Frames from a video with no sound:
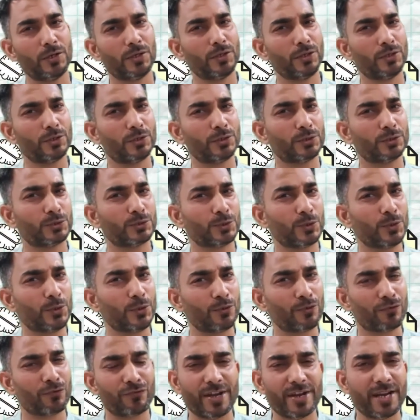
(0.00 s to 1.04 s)
So
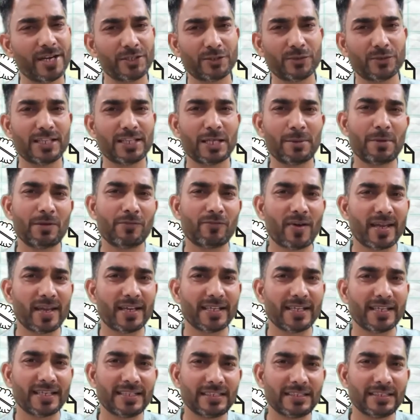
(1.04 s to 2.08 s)
where should they be filing
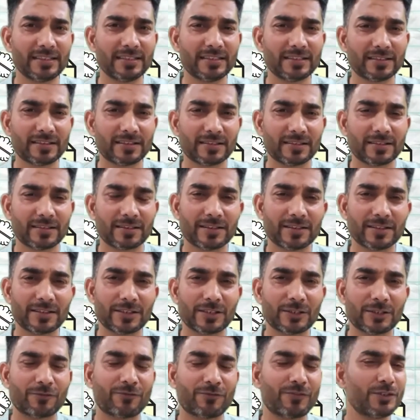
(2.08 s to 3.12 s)
in?
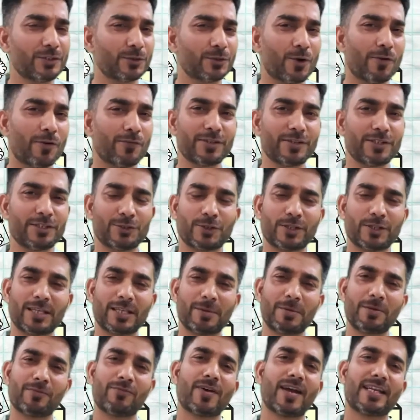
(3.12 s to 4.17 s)
Which office should they
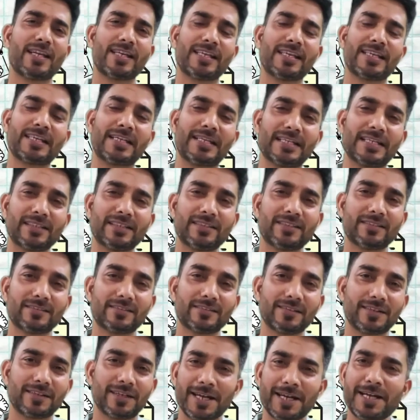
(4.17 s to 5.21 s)
be filing in India?
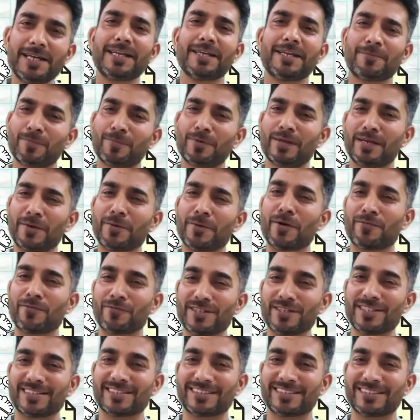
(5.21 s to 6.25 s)
Indian Patent
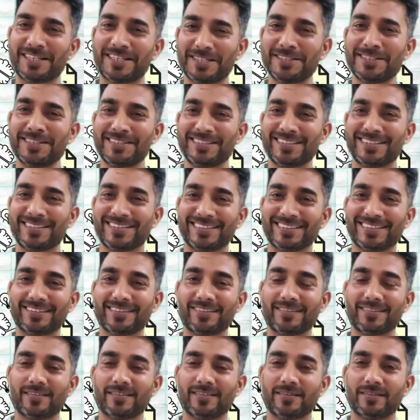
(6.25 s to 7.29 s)
Office, isn't it?
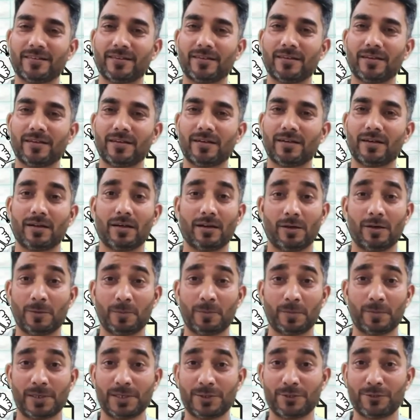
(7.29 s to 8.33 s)

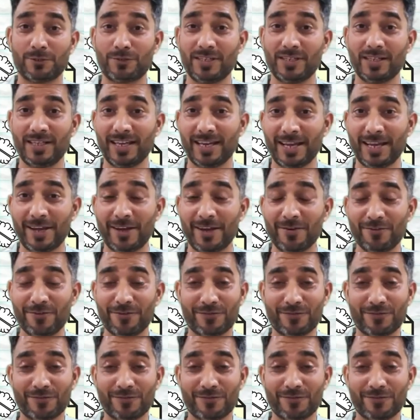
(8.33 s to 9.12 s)
But we have